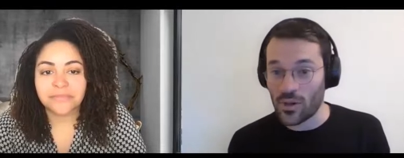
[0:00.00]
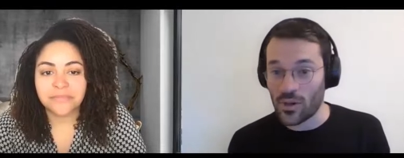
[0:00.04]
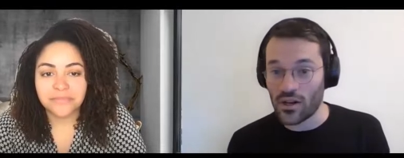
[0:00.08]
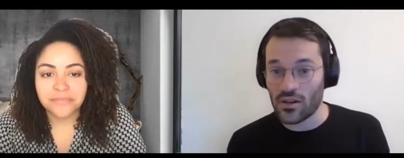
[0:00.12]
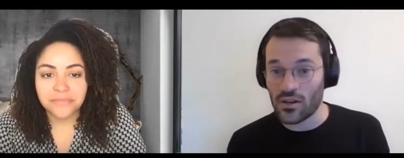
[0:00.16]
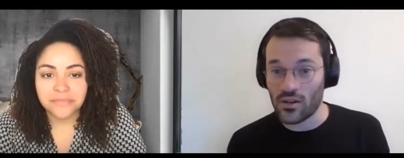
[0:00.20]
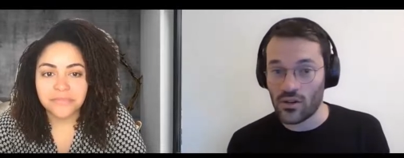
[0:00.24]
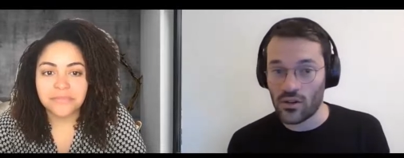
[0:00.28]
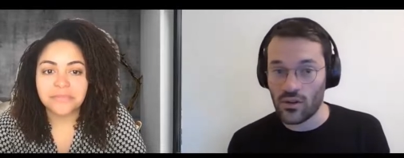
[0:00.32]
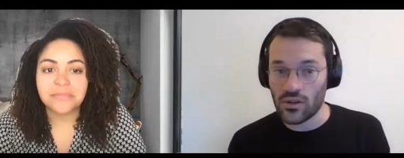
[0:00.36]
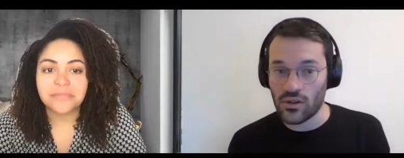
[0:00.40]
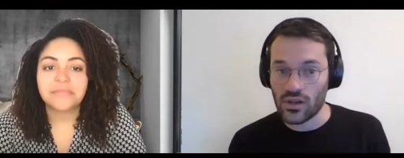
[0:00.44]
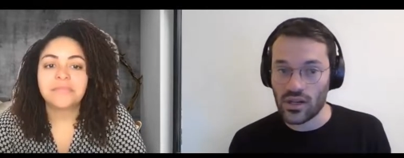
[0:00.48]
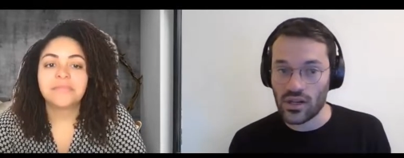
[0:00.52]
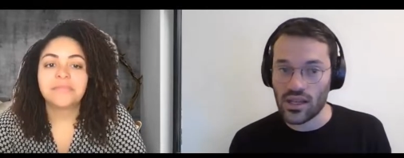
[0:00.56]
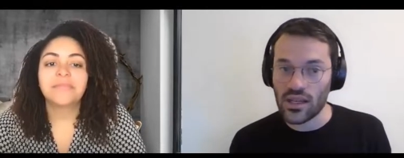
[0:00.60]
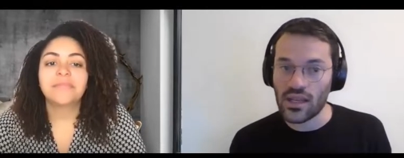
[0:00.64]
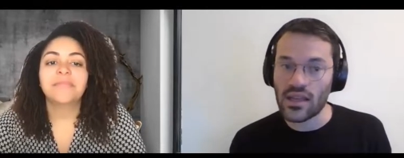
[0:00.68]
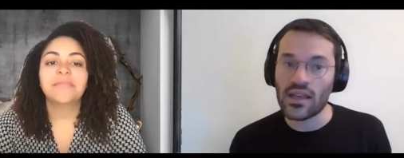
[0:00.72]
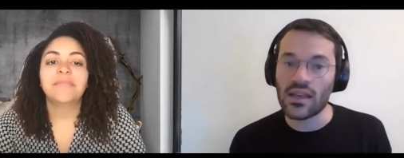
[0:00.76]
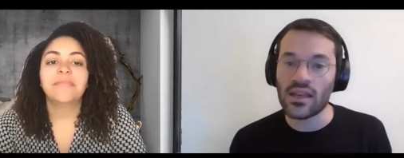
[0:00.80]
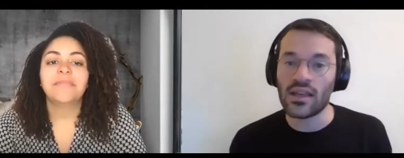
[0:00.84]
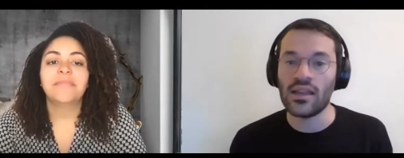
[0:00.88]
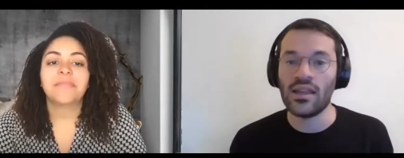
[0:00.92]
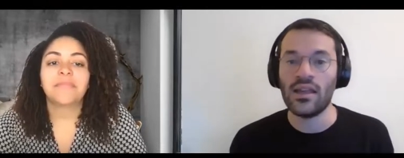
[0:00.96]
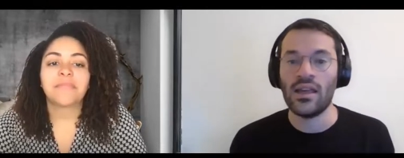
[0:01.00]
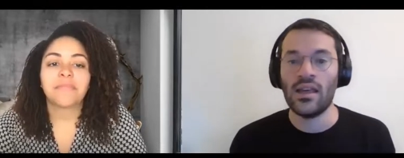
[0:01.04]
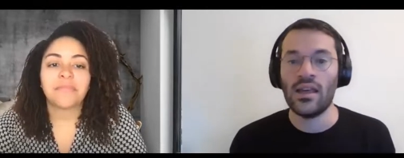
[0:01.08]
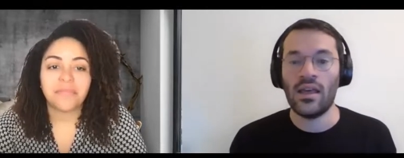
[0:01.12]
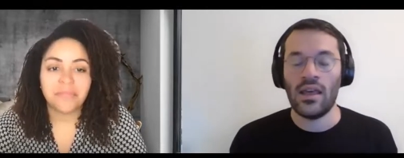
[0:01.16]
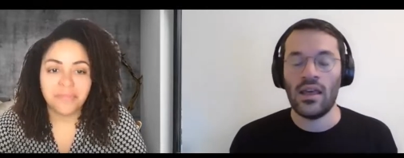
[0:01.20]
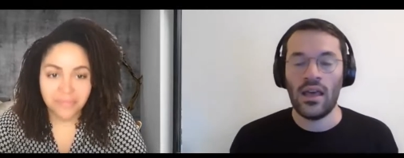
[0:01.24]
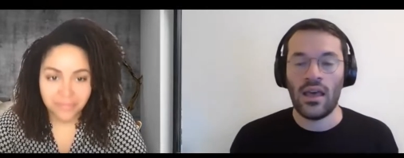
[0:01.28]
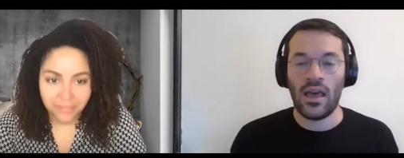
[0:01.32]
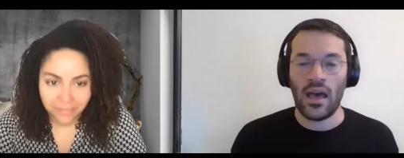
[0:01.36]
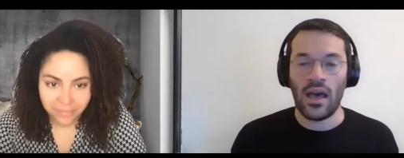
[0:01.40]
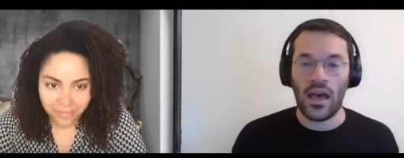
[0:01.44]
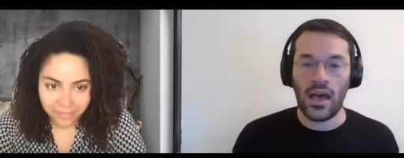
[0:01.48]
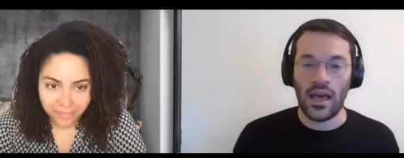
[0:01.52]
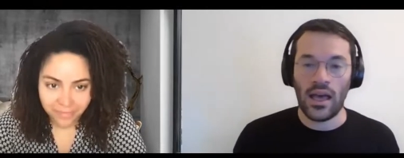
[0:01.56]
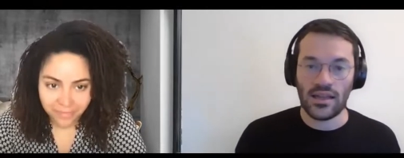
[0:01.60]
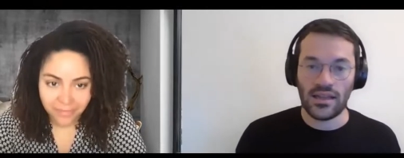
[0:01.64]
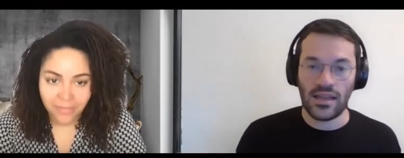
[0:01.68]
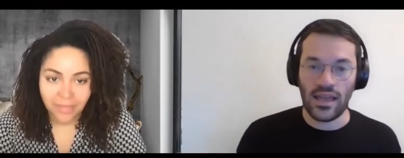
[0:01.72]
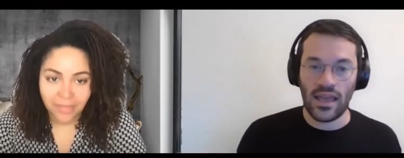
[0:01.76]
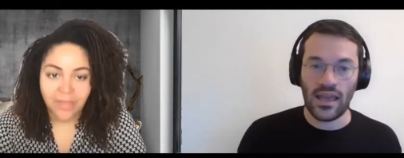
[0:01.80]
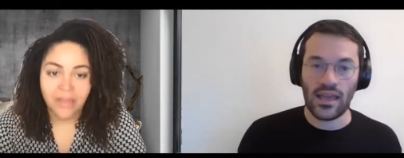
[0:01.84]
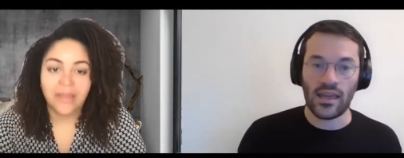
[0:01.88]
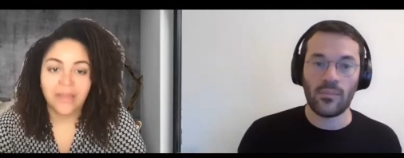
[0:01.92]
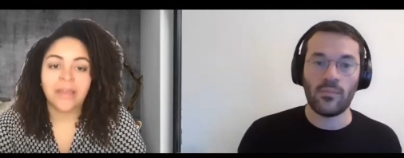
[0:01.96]
Speaker 1: Martin Luther King uh,
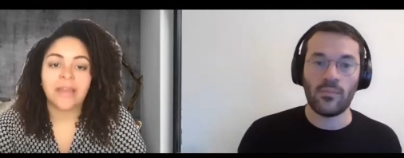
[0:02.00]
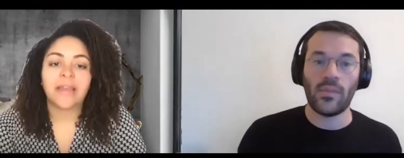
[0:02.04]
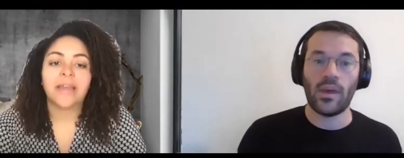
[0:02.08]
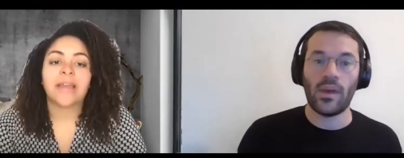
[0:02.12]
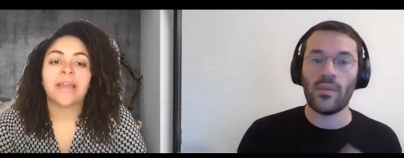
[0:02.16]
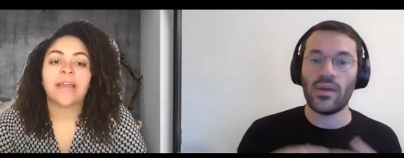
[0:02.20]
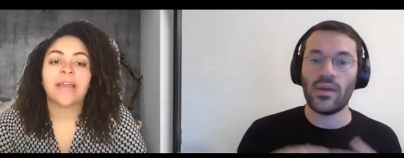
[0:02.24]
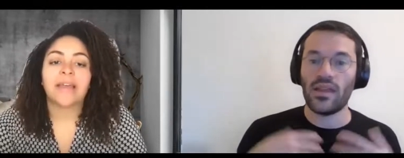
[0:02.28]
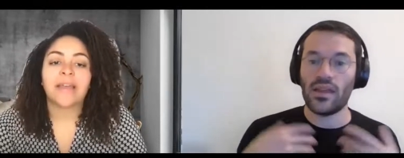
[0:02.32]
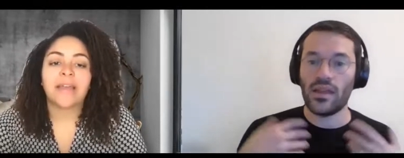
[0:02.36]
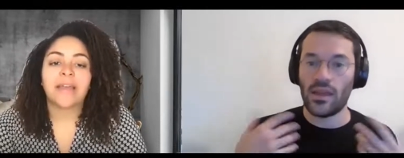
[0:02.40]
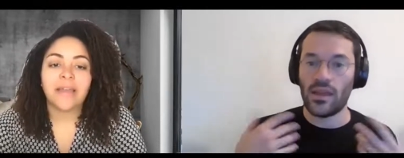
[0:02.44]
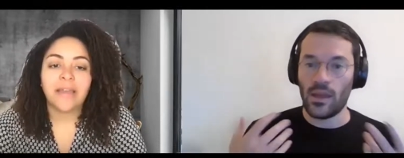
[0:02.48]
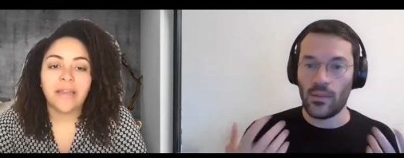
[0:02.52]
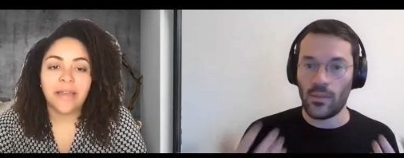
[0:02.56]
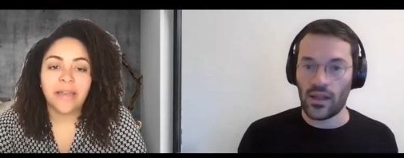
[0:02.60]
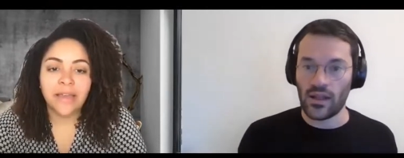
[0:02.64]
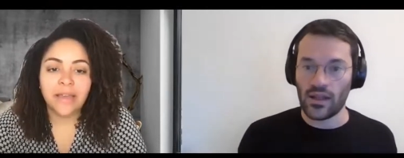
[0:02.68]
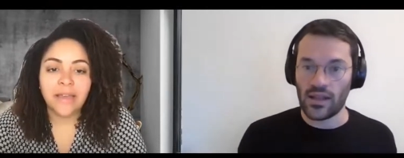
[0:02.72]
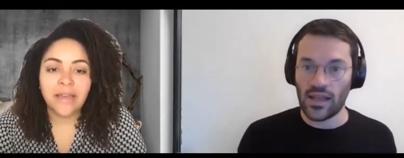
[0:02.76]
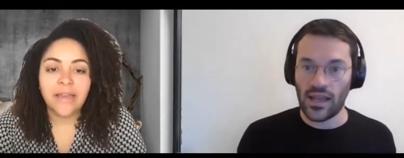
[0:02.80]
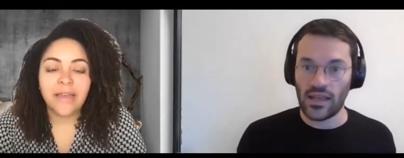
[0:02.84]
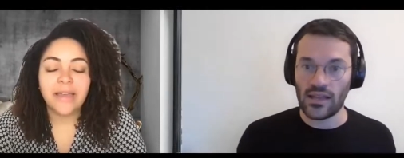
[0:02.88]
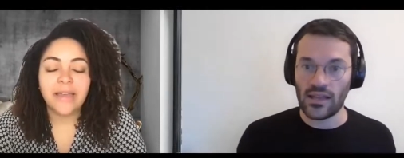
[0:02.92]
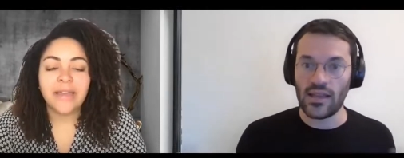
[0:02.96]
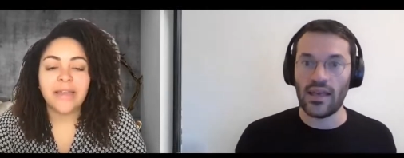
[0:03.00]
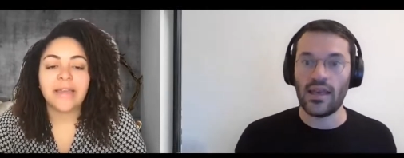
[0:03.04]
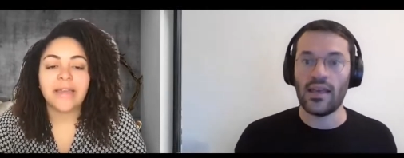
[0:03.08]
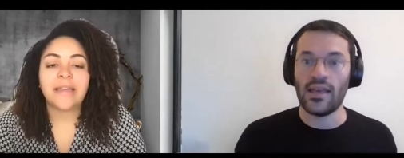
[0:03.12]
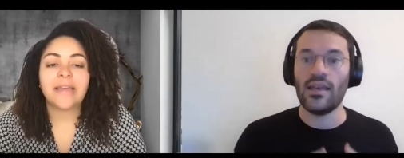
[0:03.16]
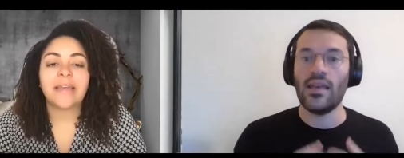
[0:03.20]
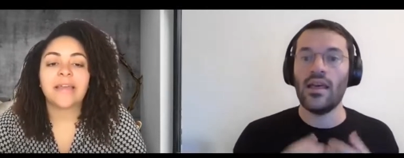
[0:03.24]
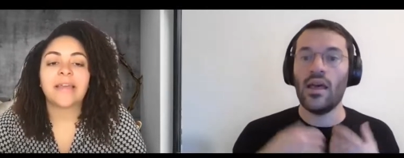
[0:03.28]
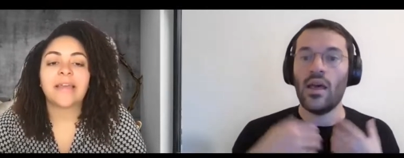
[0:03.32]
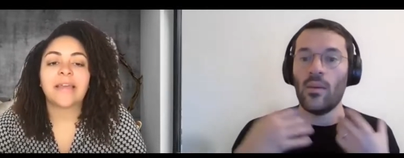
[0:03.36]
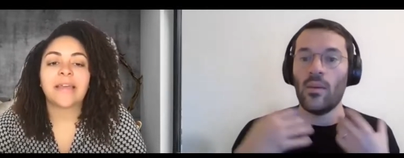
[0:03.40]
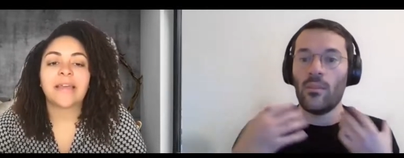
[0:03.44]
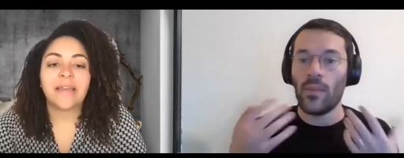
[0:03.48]
Day, maybe M L K Day.